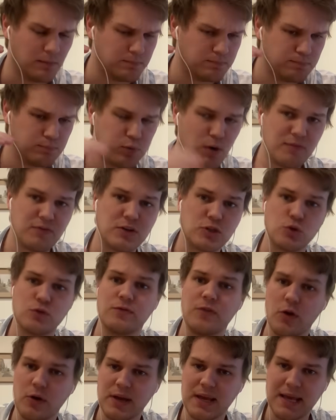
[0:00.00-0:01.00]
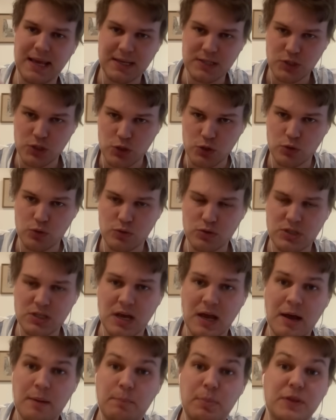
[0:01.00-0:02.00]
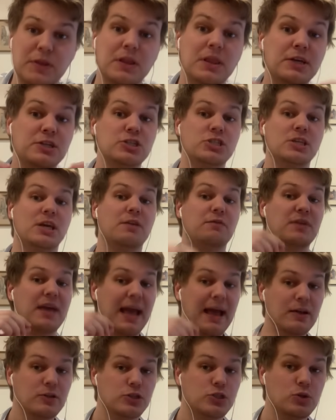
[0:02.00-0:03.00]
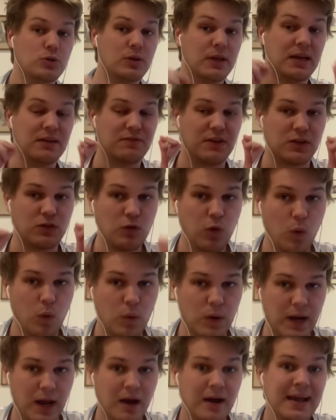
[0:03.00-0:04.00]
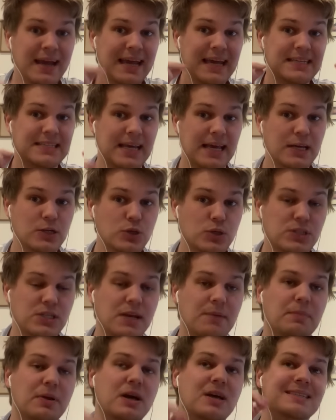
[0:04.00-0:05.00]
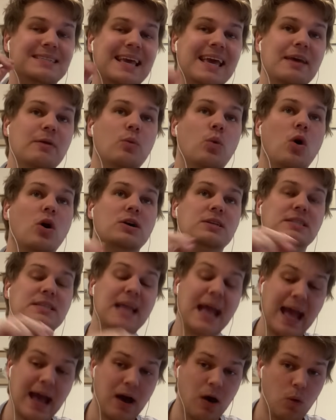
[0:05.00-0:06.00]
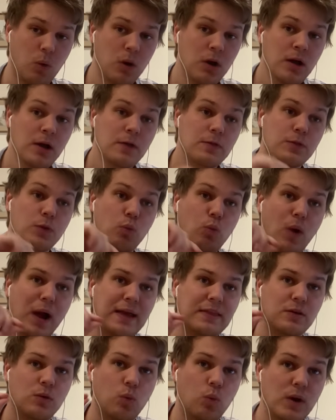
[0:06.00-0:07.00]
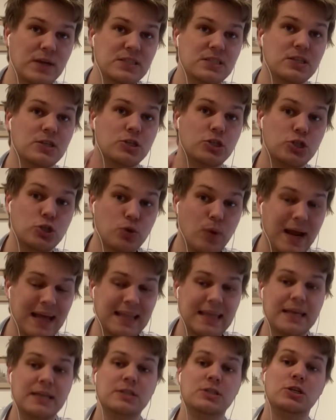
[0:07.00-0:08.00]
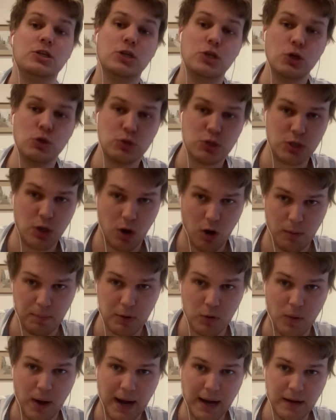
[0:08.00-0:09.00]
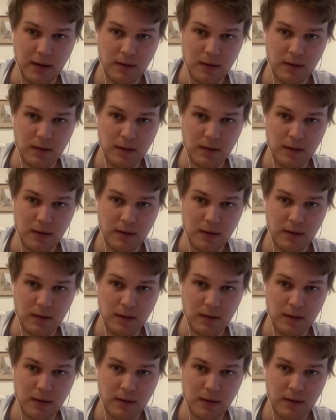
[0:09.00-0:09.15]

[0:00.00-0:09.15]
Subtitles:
preferential voting is used, but the Legislative Council in Victoria is interesting because it works now the way that Western Australia's used to operate.